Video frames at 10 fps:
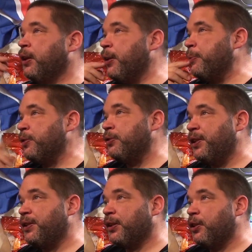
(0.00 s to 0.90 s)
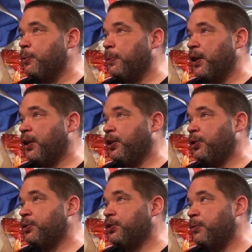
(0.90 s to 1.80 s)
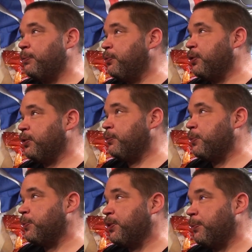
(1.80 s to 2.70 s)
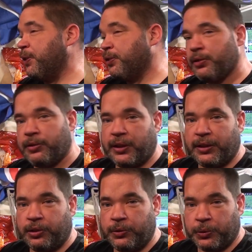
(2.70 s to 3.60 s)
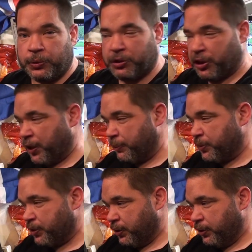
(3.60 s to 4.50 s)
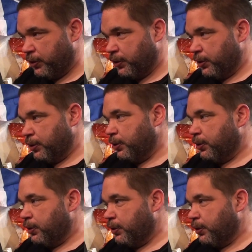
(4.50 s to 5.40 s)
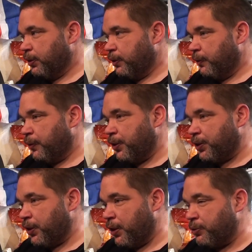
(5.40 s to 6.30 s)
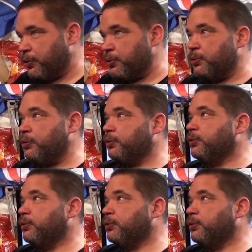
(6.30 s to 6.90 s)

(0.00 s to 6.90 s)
Um, I do need to go at B&Q at some point with my stepdad because I do need two door jams for this lounge door